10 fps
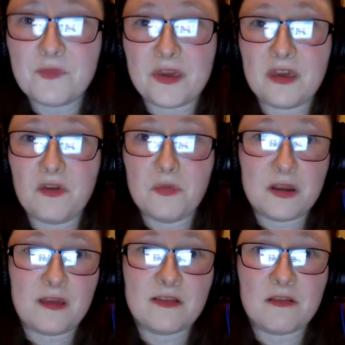being
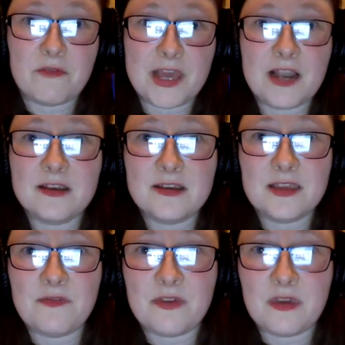humanized on reality
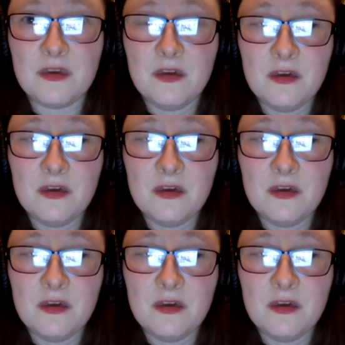TV.